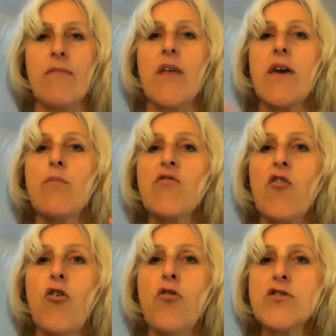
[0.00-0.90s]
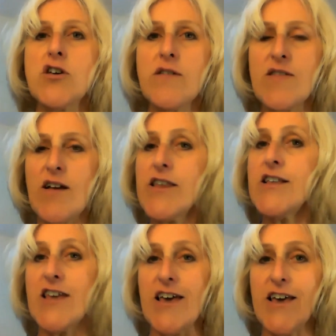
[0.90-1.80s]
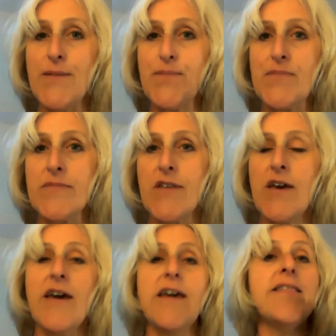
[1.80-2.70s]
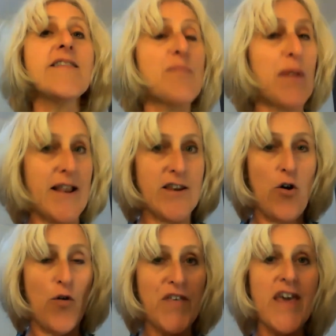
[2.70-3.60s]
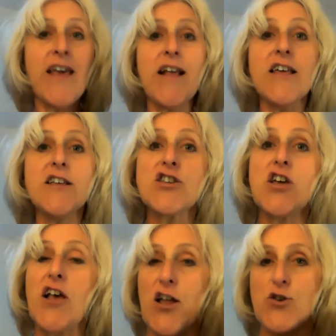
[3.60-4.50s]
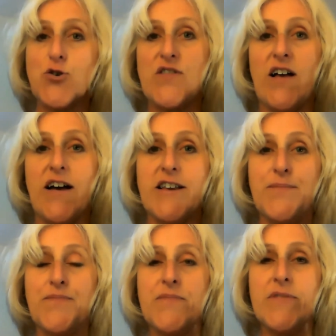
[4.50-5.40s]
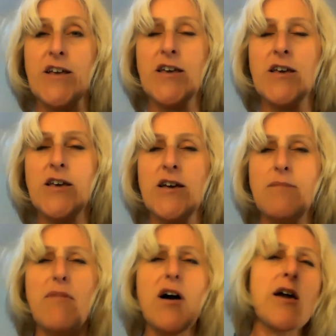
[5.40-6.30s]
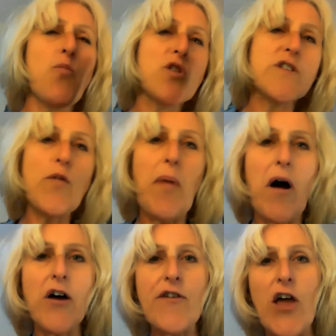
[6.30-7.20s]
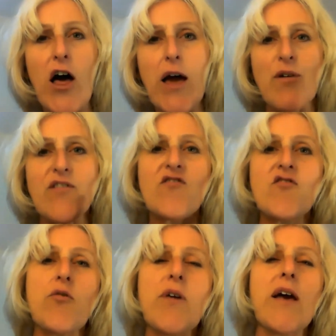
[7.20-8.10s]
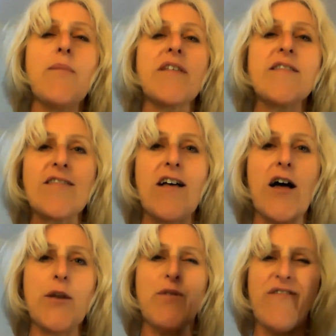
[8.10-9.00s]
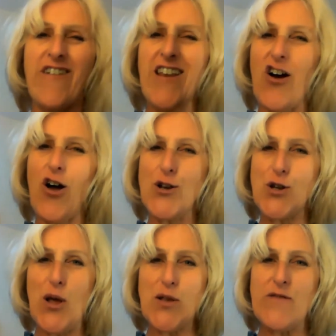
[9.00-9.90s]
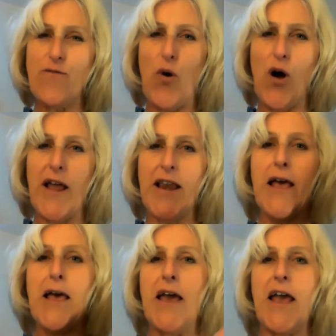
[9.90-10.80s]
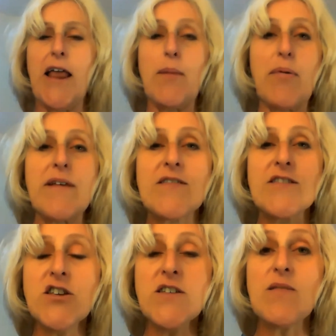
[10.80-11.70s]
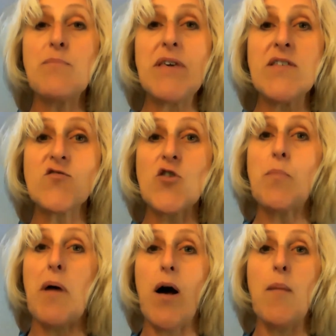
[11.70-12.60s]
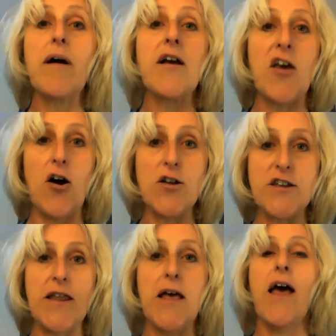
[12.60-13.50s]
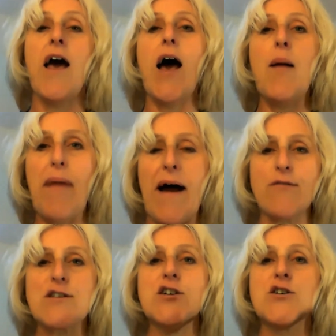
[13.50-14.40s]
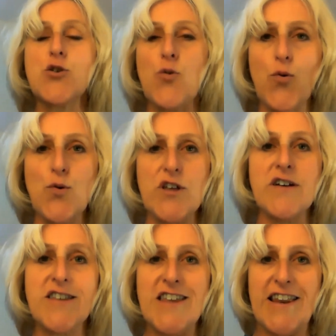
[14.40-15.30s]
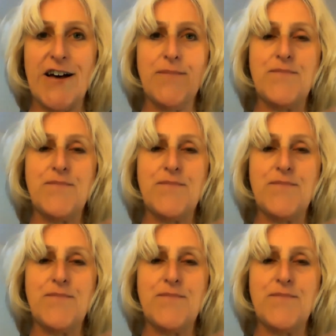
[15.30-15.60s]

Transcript: It was a hot, sunny day in the splendor of the English countryside. My wonderful partner and I were soaking up the sun with a very large glass of wine in a prestigious bistro pub garden, about to order dinner.